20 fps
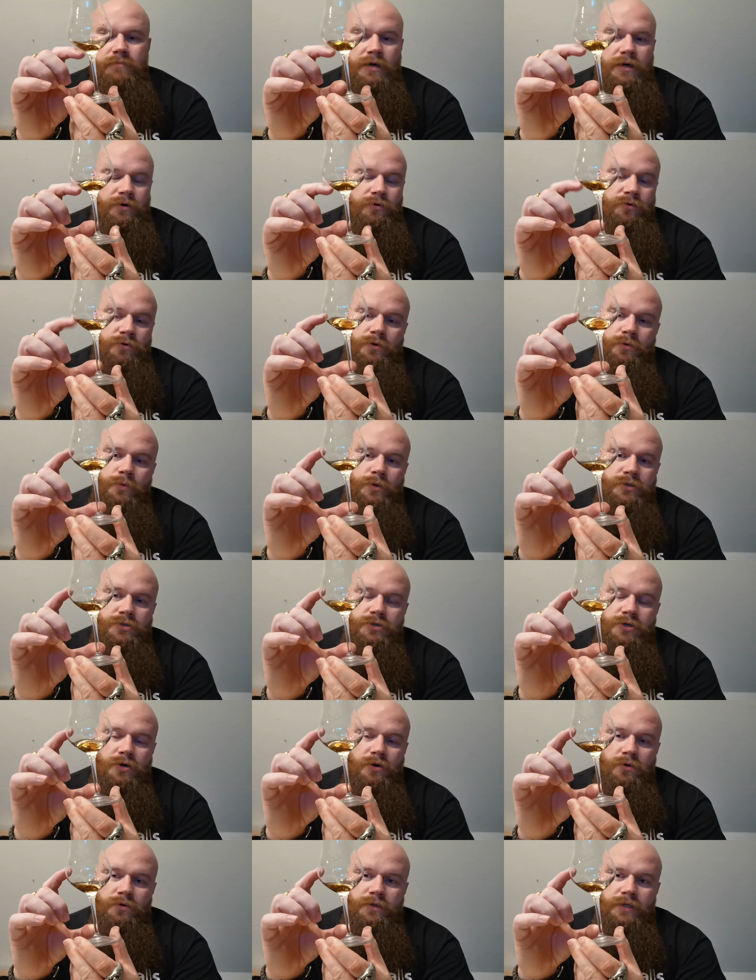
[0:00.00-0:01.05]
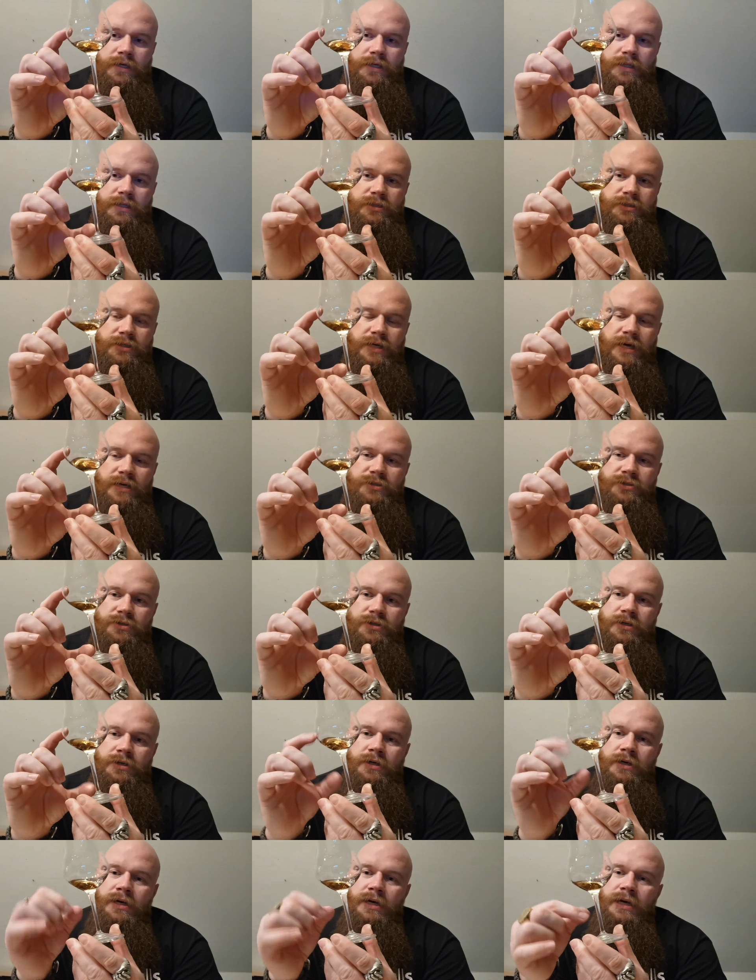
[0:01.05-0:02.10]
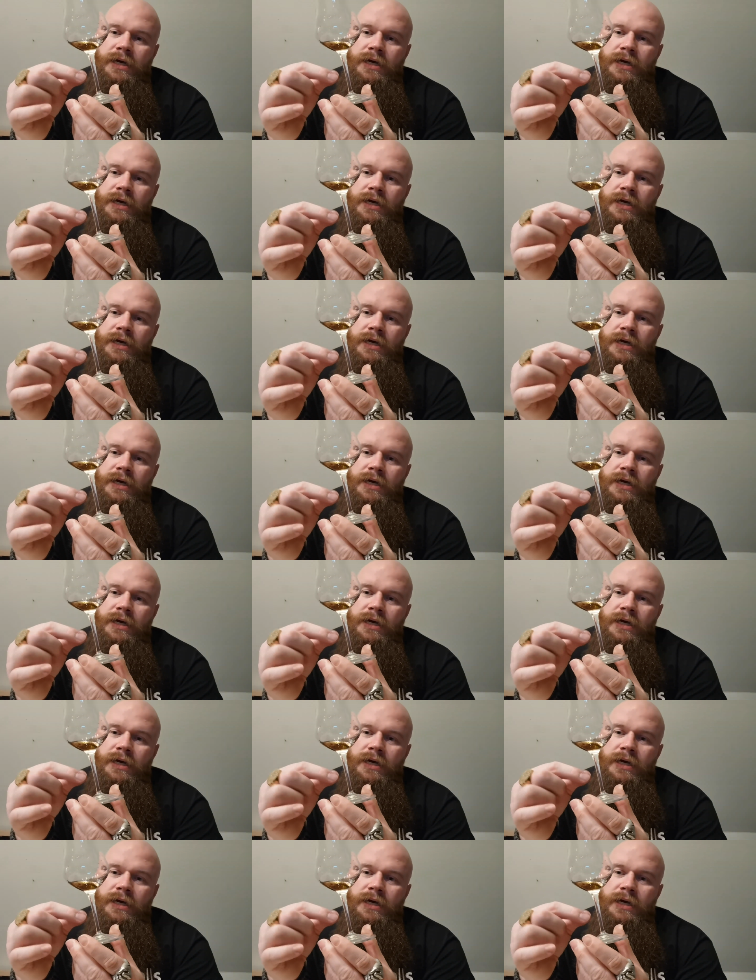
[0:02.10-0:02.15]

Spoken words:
I don't know what it's called in English actually,